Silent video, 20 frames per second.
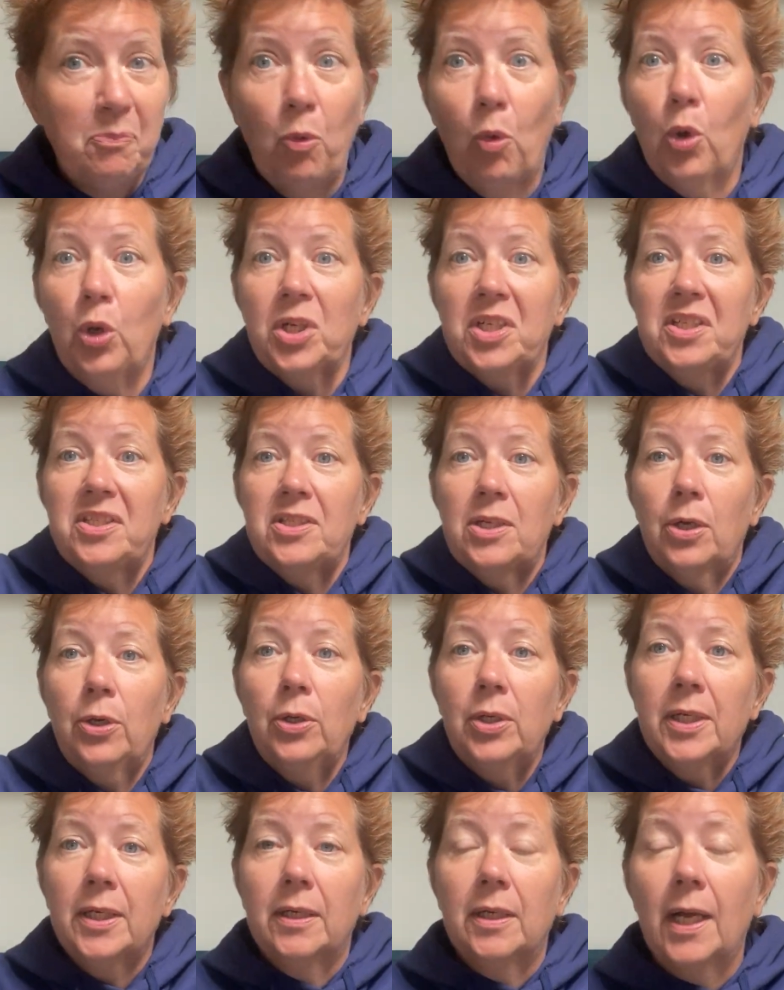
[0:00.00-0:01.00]
worked at
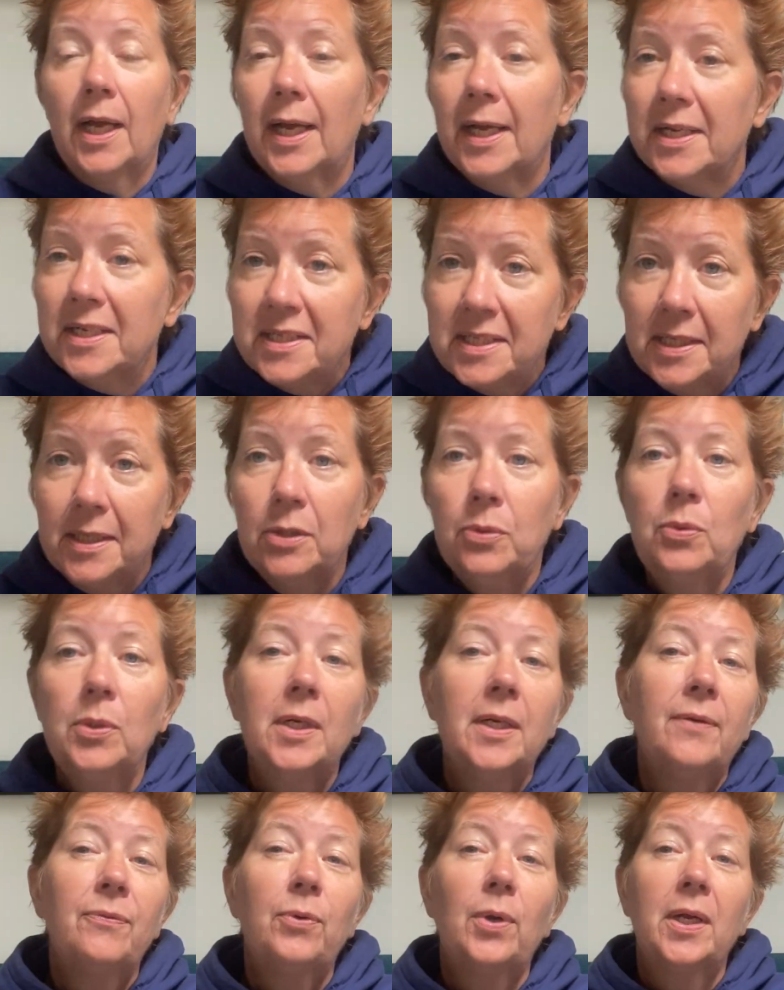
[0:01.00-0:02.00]
Target. I did
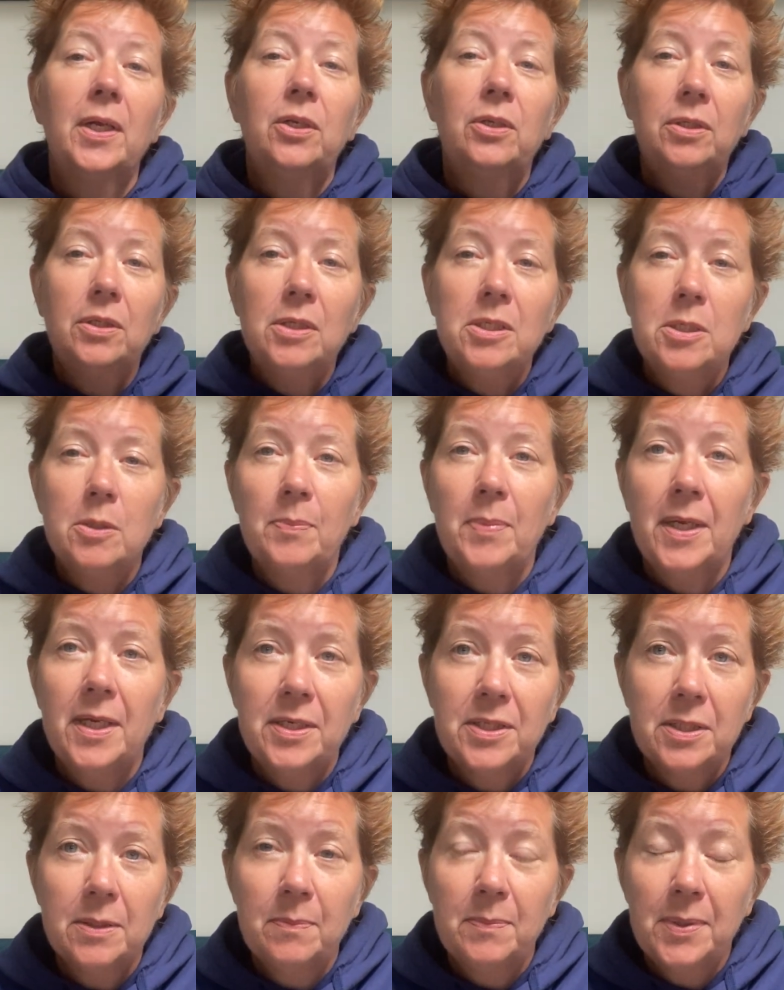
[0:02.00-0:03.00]
whatever I could to pay
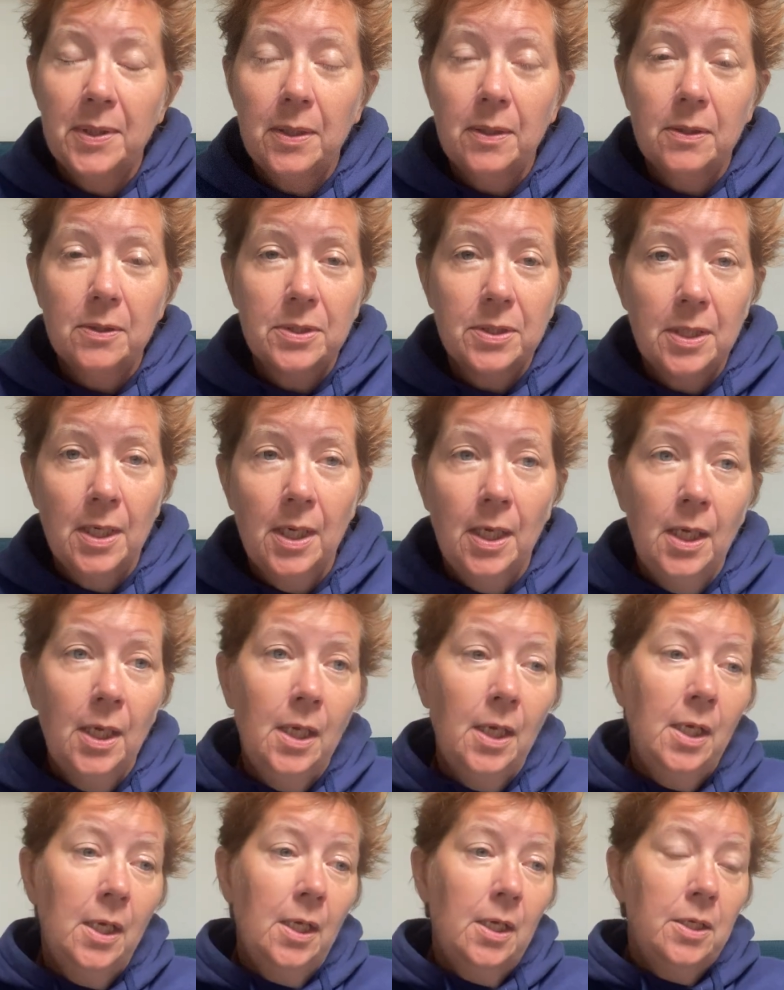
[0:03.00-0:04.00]
some bills.
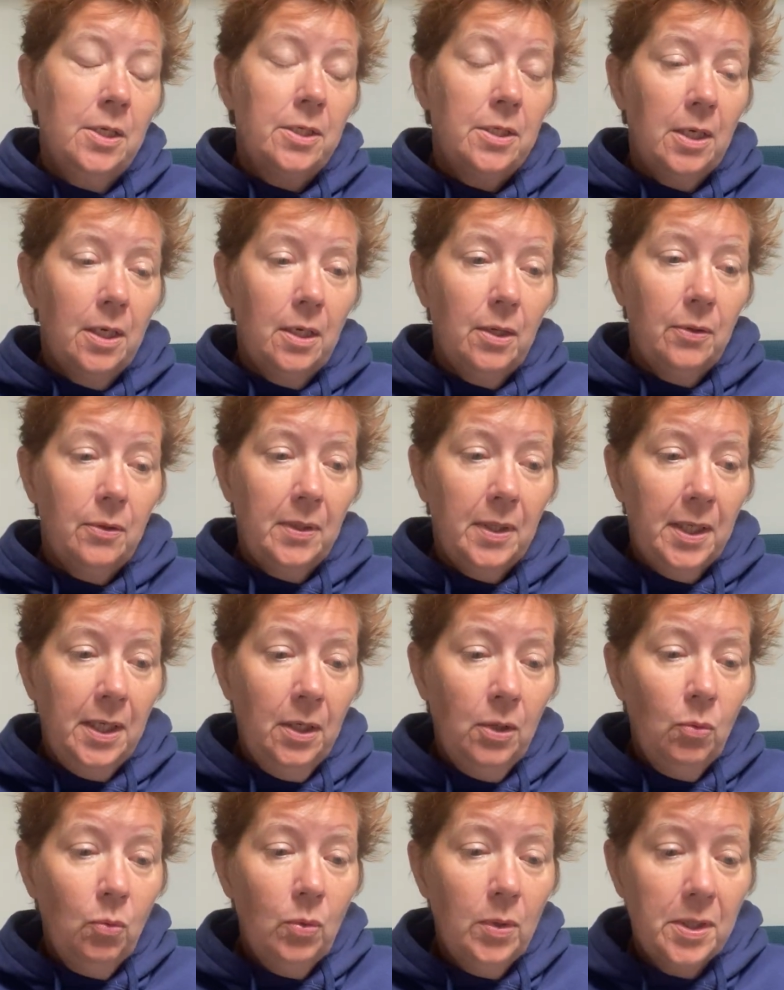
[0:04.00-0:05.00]
So
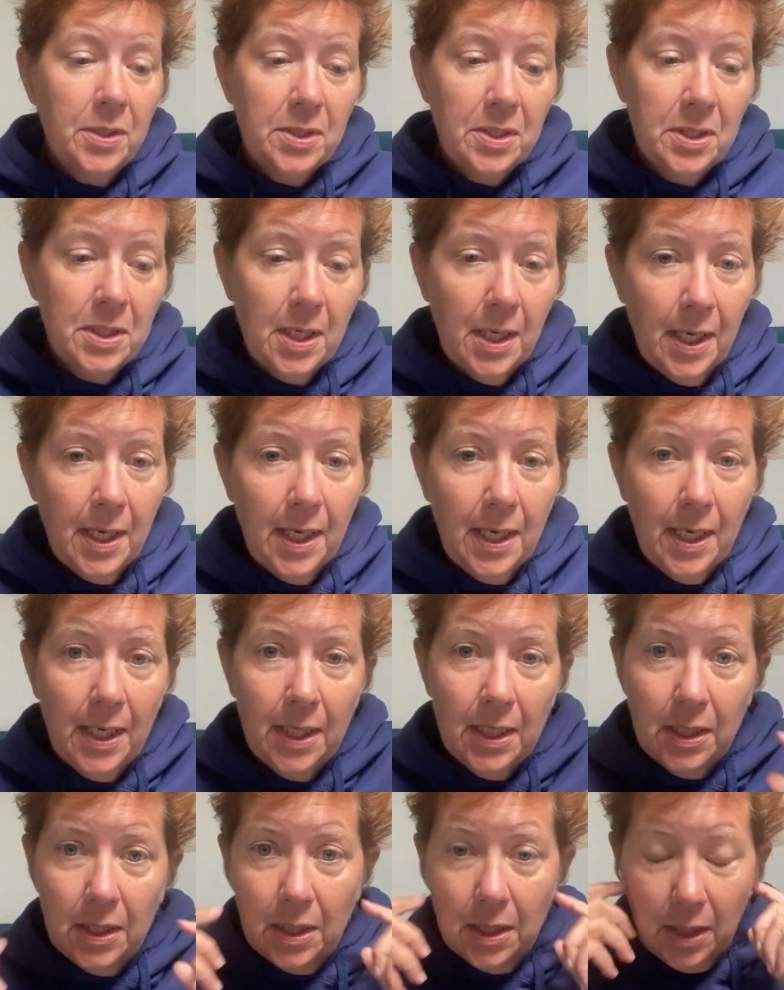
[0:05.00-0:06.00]
it was
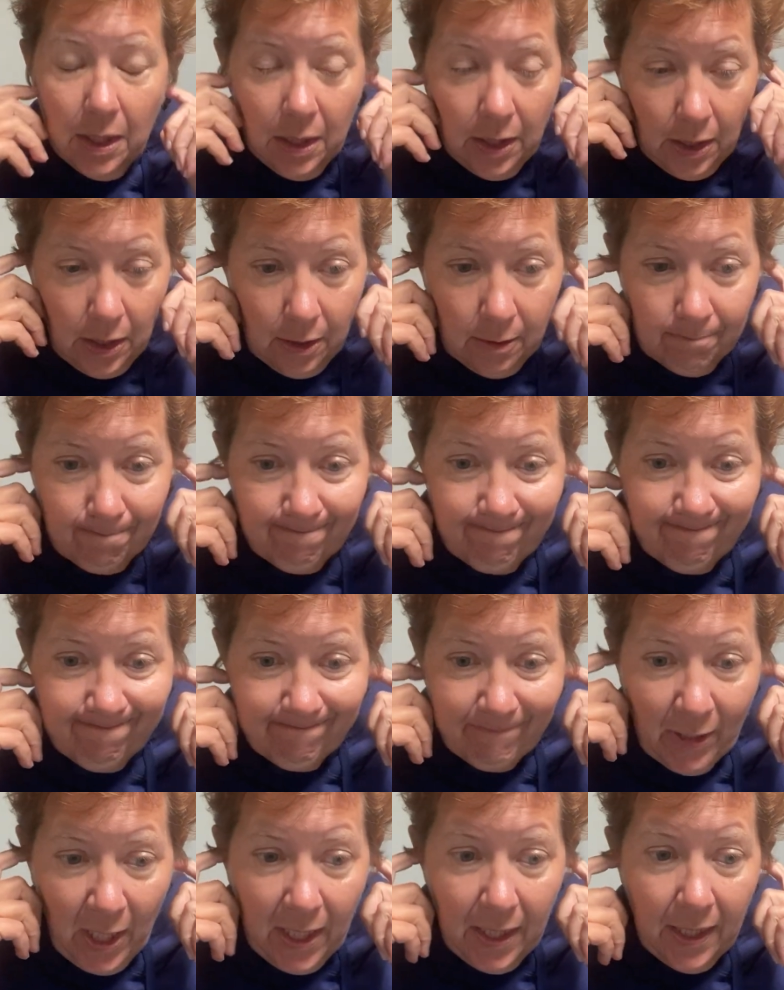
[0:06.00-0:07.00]
a, um,
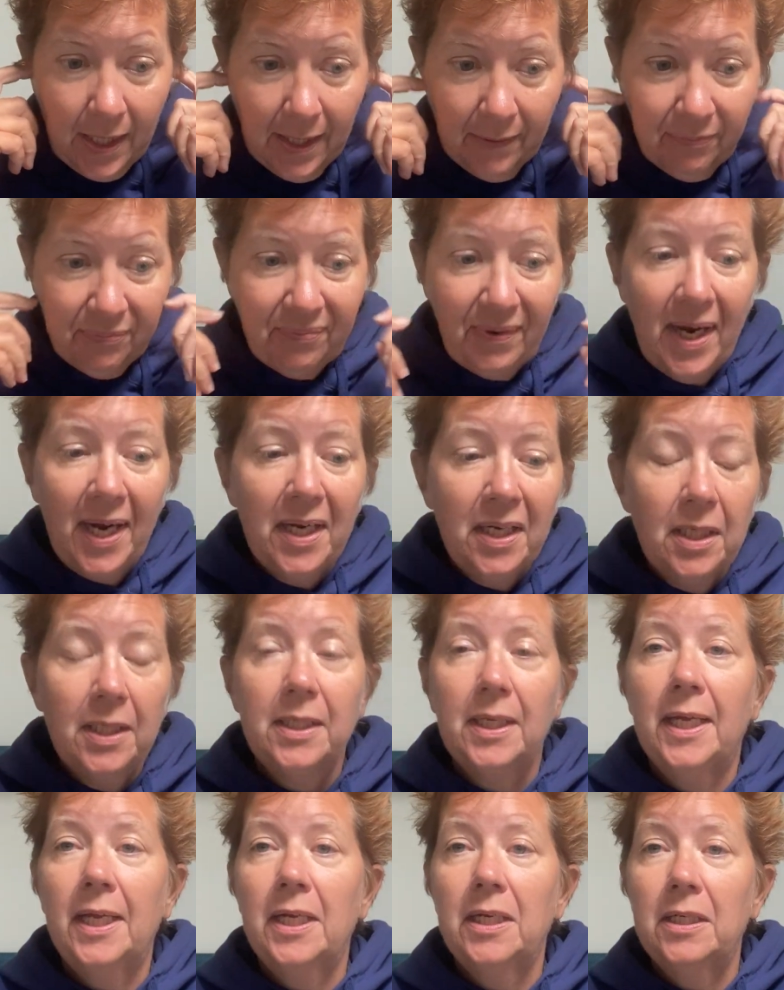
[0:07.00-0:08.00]
I
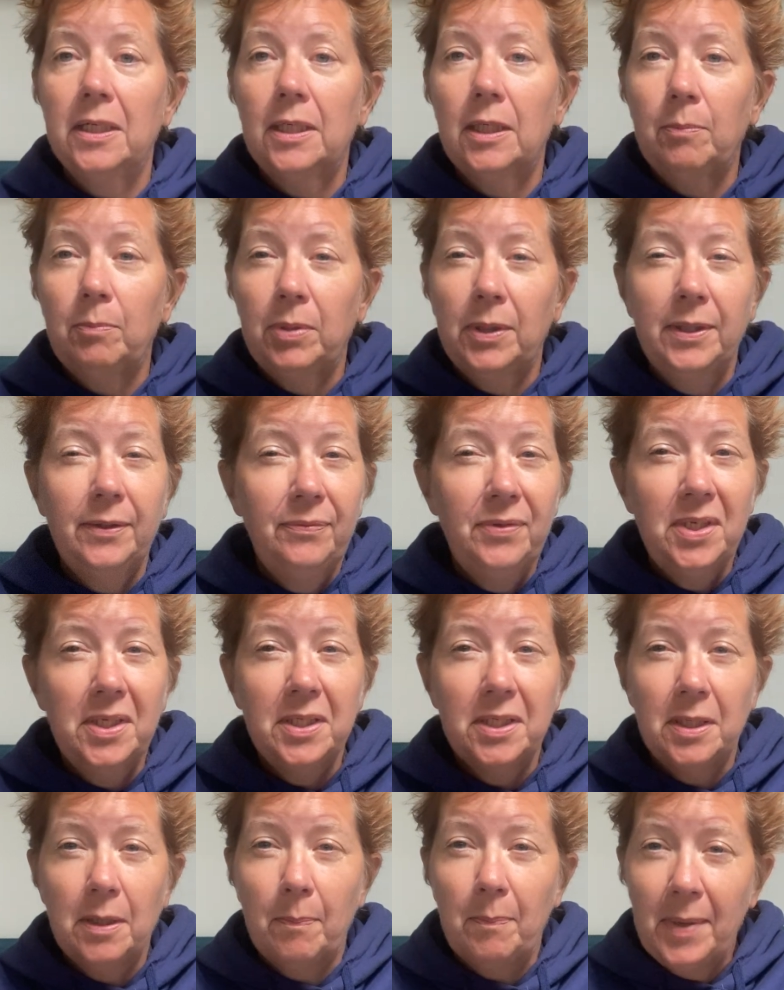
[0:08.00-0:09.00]
finally ended up living
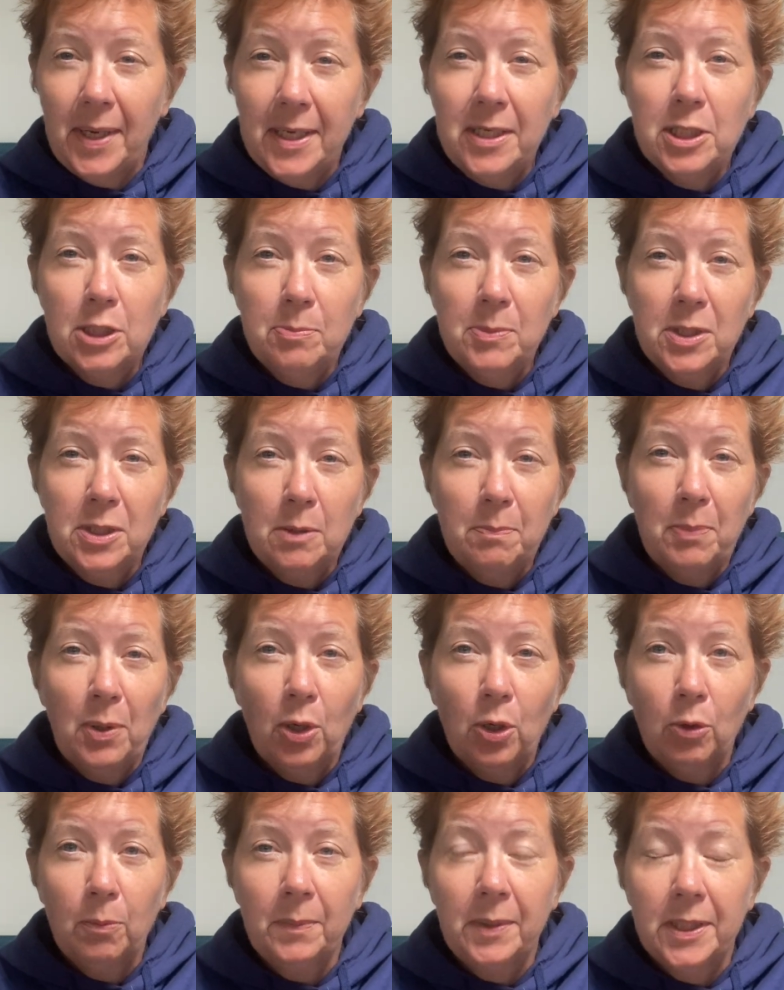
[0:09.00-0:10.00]
in the basement
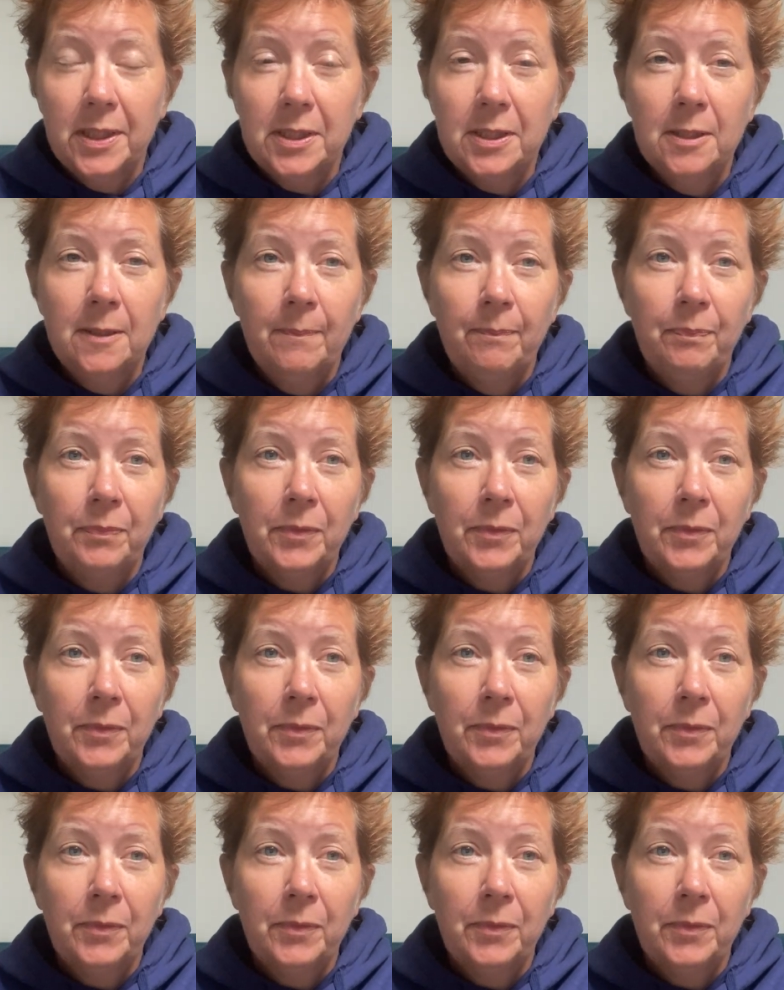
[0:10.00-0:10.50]
apartment